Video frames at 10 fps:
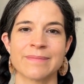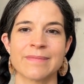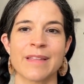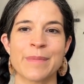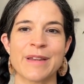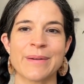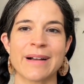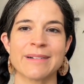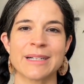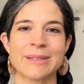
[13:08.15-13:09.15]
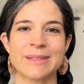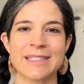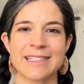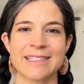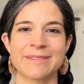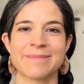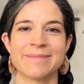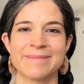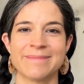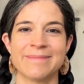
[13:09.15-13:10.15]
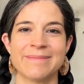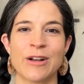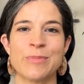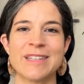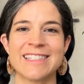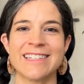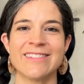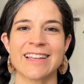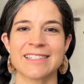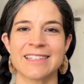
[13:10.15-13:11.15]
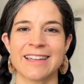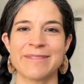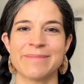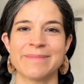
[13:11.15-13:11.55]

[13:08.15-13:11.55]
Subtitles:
Let me know how it goes. Hope to see you next time.